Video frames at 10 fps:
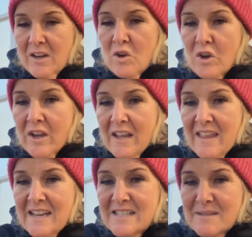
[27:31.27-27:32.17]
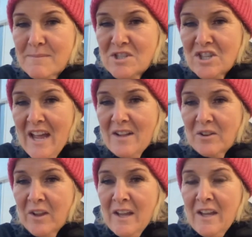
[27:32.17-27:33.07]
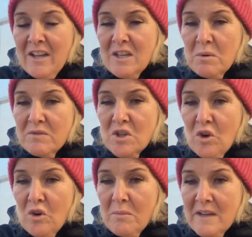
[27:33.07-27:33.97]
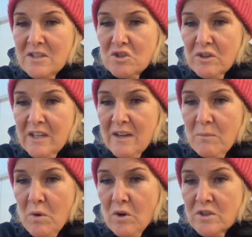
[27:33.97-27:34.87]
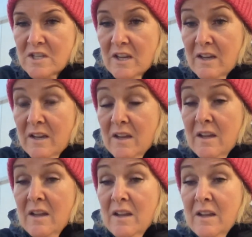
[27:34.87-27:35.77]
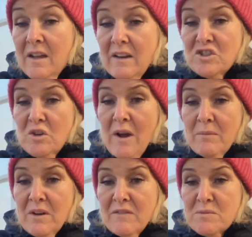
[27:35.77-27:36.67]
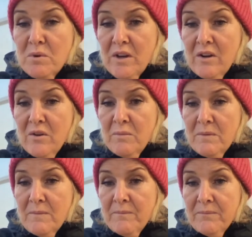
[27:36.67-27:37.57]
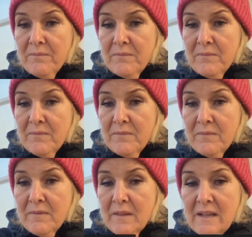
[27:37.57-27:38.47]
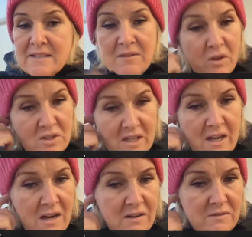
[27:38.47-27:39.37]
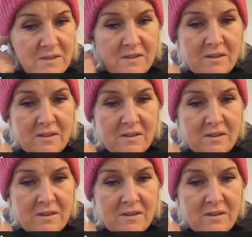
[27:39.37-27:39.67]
Look at this, Michelle. You have taught me into drinking water. Do you know what? I'm going to have to put it up. Let's have a look, because I can't.